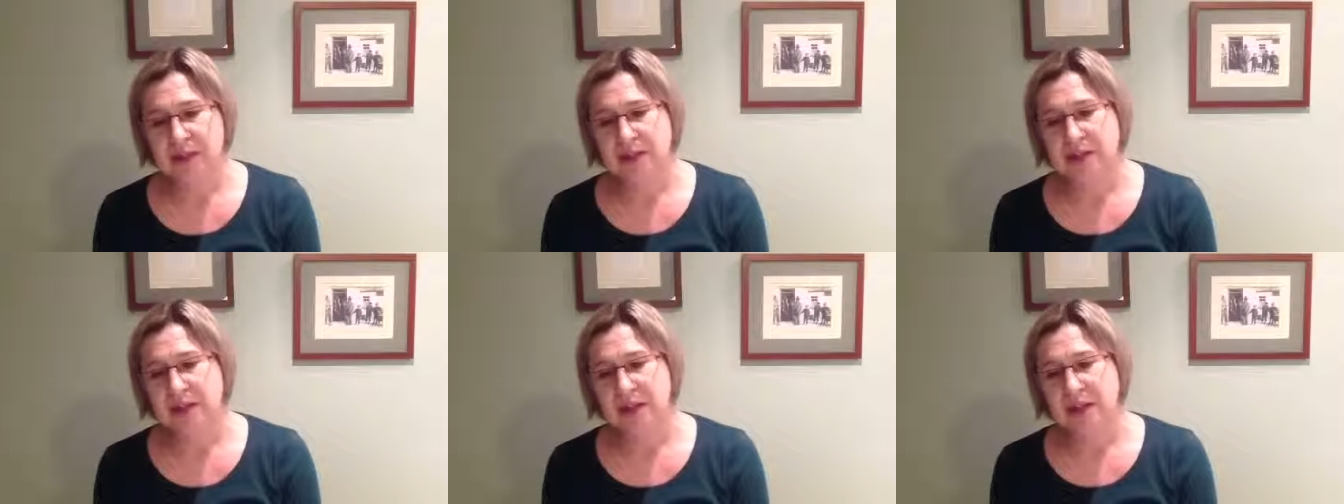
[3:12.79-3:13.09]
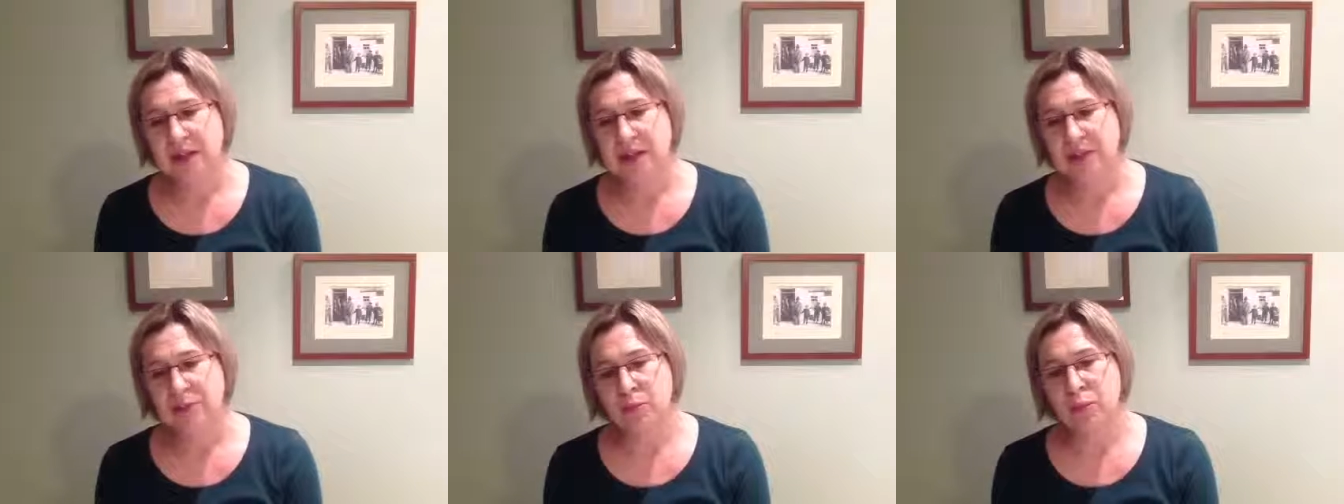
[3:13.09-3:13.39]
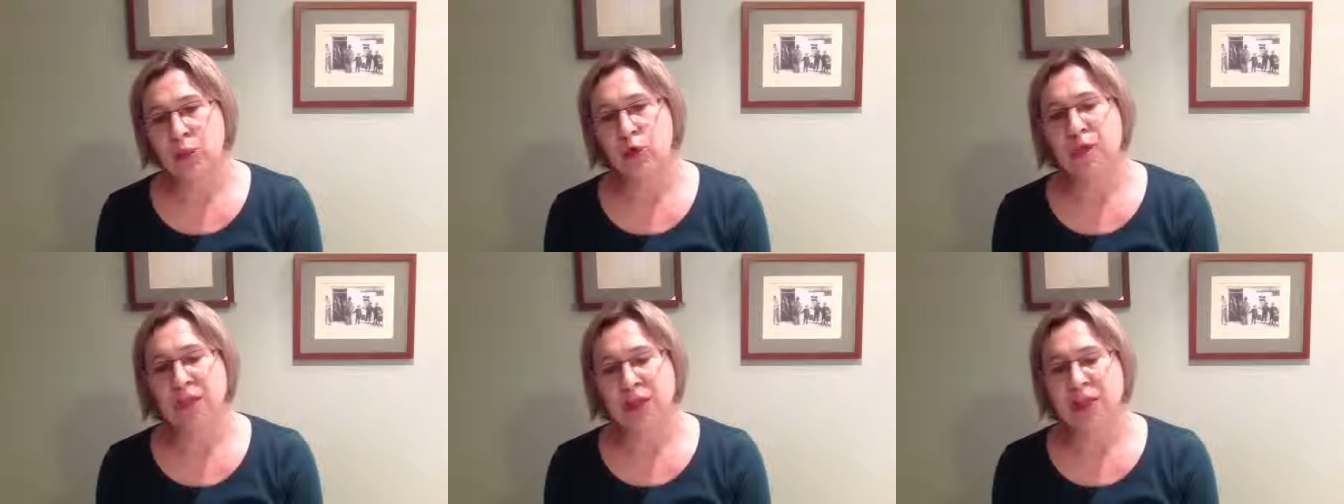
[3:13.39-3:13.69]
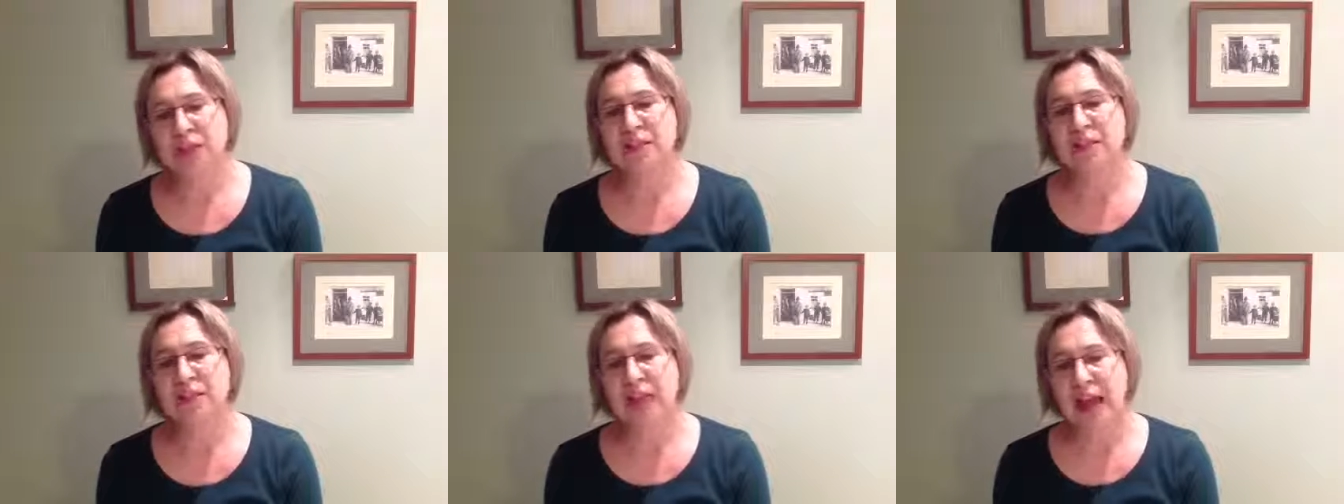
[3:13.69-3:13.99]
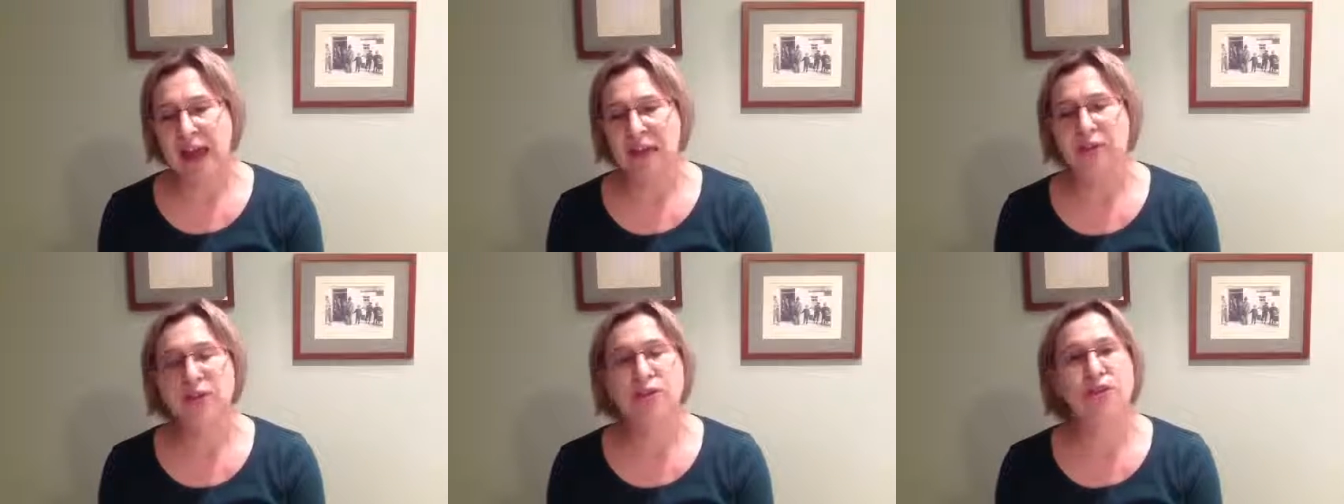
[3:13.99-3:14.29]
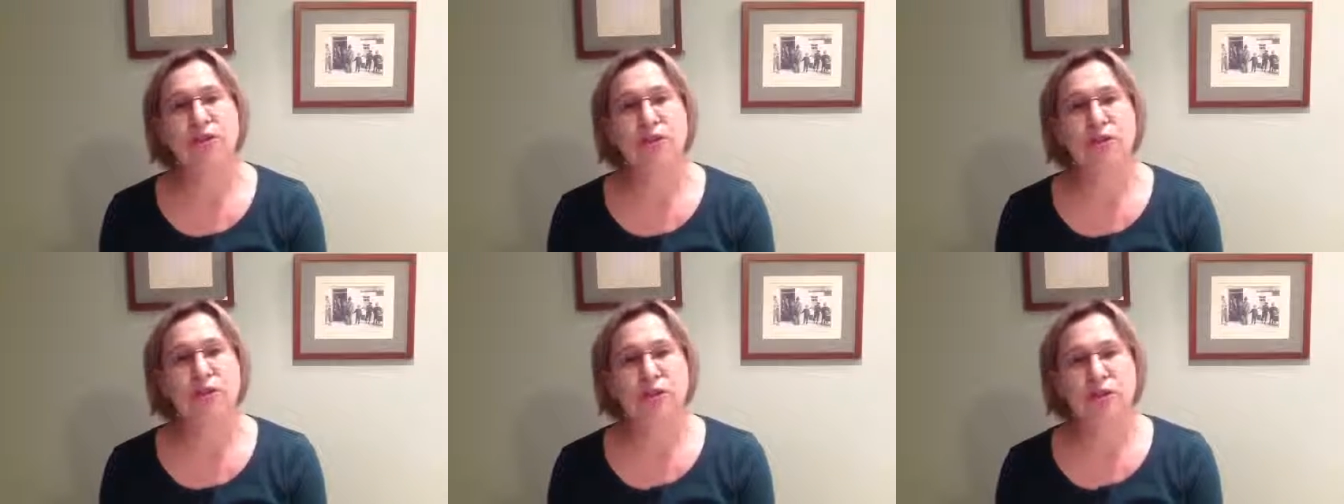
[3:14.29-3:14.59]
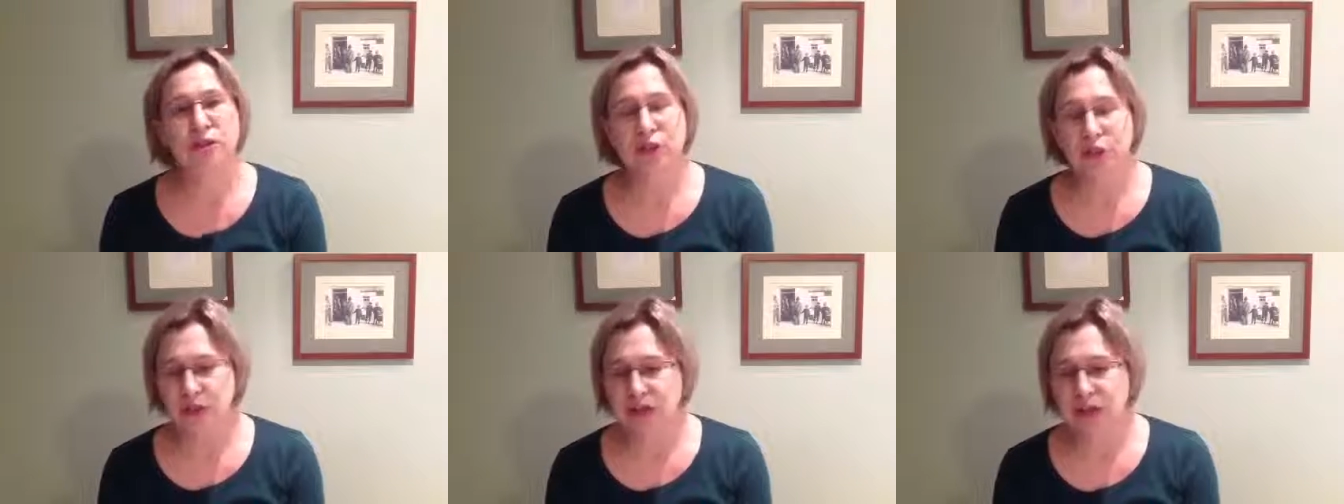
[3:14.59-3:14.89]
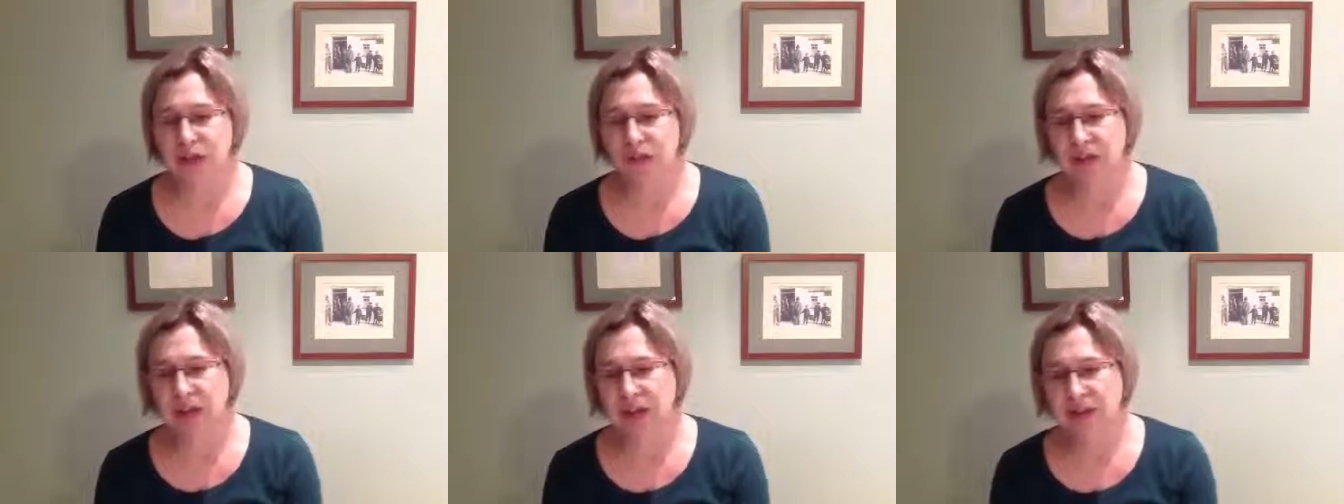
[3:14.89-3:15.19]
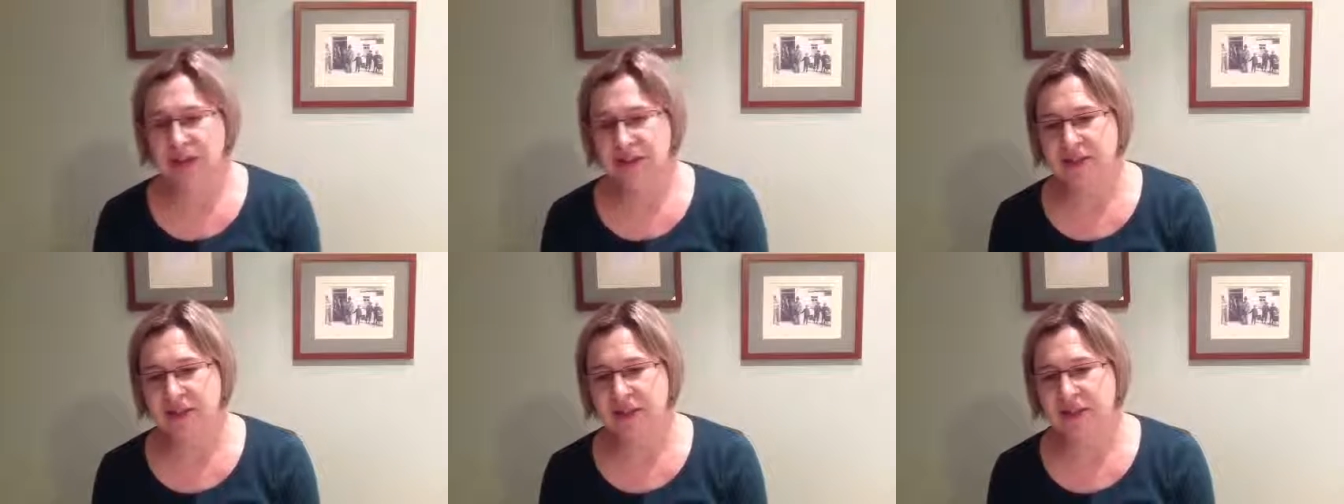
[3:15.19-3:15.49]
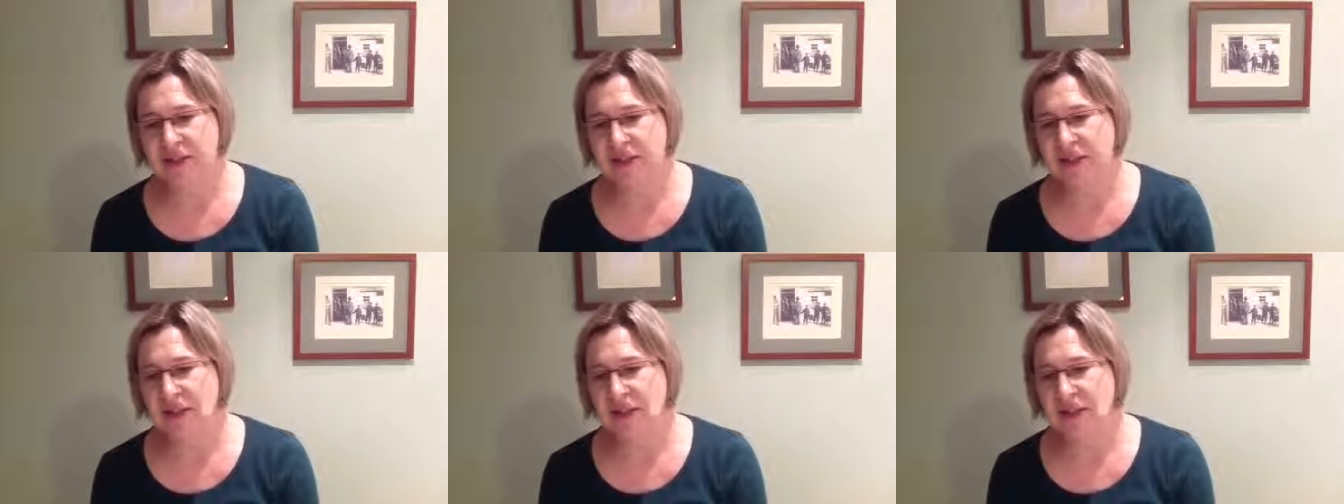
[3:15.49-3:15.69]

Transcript: is more akin to Aristotle's notion of hexis,